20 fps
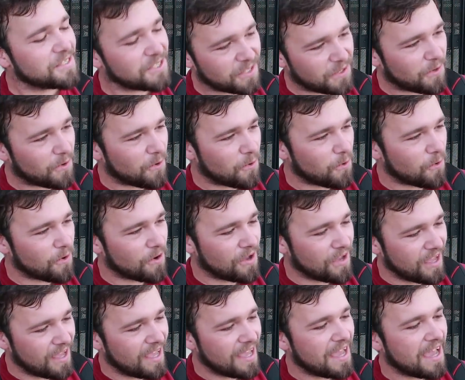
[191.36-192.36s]
Two
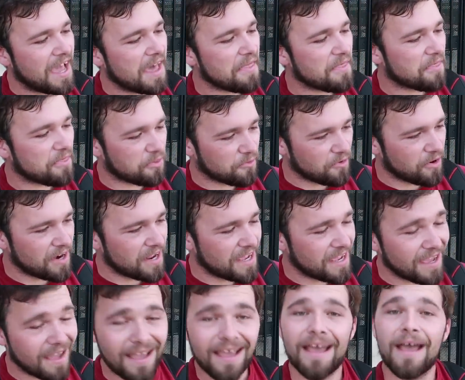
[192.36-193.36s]
and
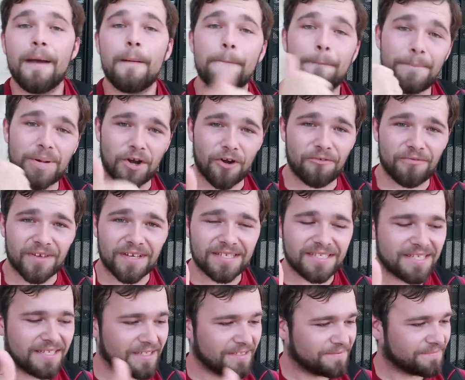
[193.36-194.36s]
three,
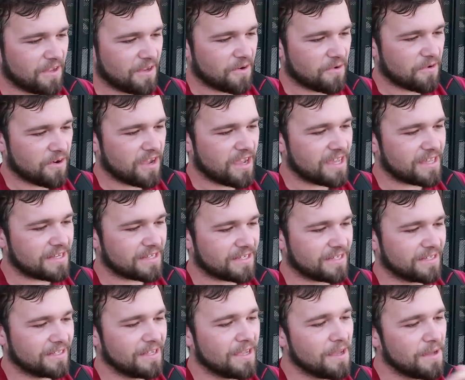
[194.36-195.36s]
perfect. All right,
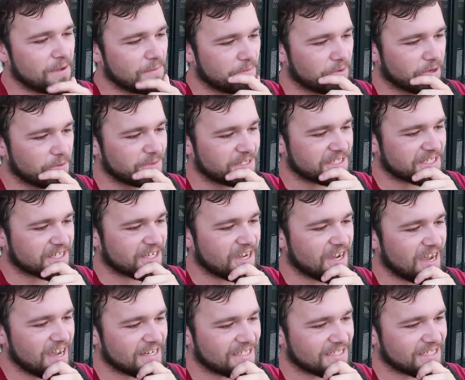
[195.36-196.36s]
Burmy's
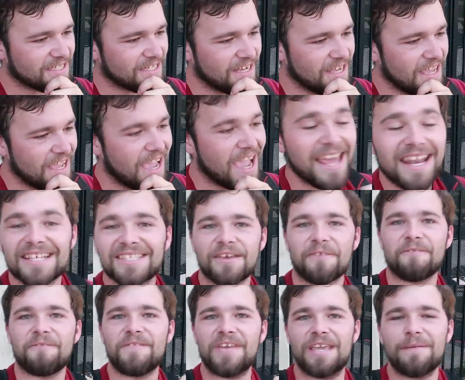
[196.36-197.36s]
caught and it's
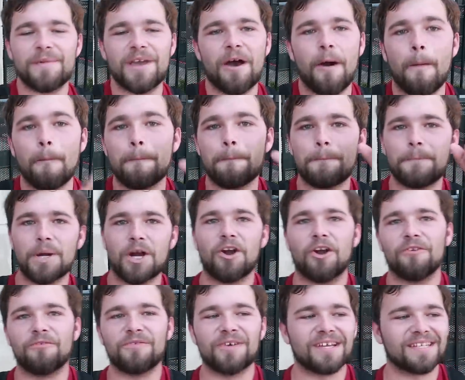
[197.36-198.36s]
a female.
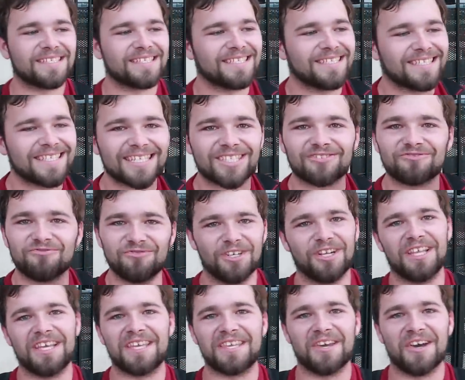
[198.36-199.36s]
Perfect, that's
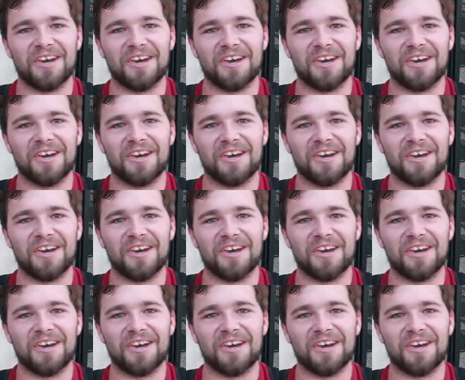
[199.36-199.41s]
really